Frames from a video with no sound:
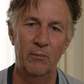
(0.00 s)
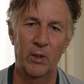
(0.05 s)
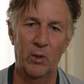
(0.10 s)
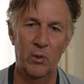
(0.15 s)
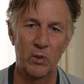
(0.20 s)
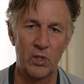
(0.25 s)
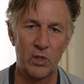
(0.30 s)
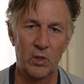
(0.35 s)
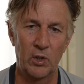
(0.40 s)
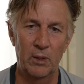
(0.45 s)

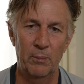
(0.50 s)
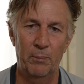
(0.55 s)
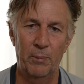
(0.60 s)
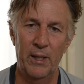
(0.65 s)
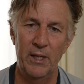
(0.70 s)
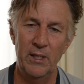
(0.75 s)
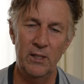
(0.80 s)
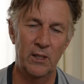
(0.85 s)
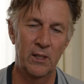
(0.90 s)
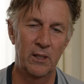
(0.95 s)
because you've got the
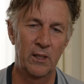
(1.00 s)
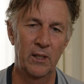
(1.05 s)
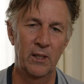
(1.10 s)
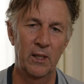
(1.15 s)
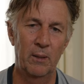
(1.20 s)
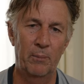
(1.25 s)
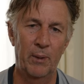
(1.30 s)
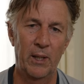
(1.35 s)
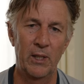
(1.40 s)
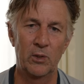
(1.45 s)
pace and then
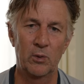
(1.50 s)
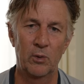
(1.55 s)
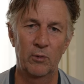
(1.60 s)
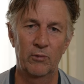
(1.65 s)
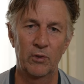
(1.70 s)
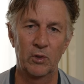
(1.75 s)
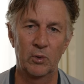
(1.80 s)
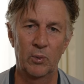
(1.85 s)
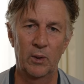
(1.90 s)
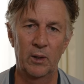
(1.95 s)
the pace
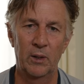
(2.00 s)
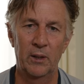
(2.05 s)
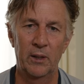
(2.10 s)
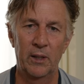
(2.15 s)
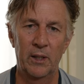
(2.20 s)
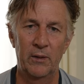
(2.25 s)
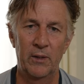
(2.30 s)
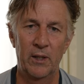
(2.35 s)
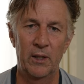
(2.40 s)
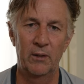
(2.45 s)
off as well,
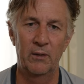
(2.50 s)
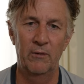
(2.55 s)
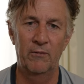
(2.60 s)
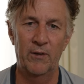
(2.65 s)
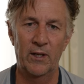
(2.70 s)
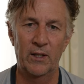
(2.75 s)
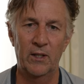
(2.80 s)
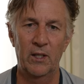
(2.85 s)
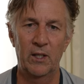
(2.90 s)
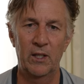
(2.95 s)
and then the
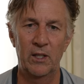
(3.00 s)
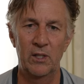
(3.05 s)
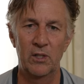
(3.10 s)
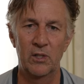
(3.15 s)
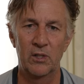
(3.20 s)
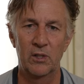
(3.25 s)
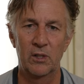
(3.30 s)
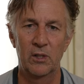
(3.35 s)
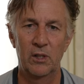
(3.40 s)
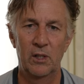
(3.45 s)
fact that he
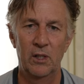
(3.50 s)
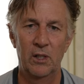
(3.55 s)
is